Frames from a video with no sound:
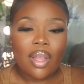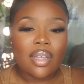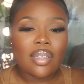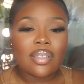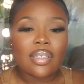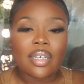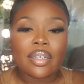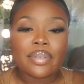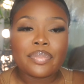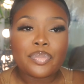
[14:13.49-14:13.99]

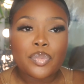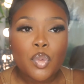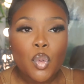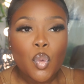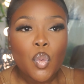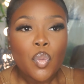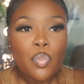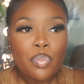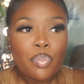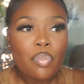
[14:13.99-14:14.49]
So
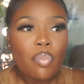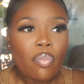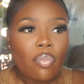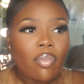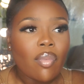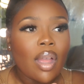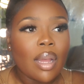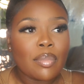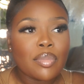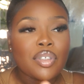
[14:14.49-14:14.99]

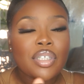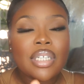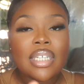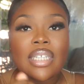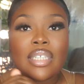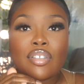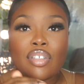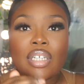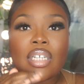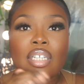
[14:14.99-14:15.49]
I'm
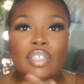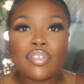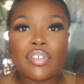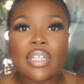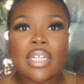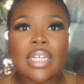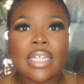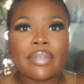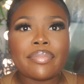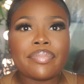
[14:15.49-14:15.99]

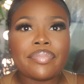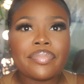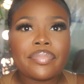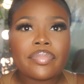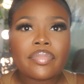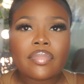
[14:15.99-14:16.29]
drinking.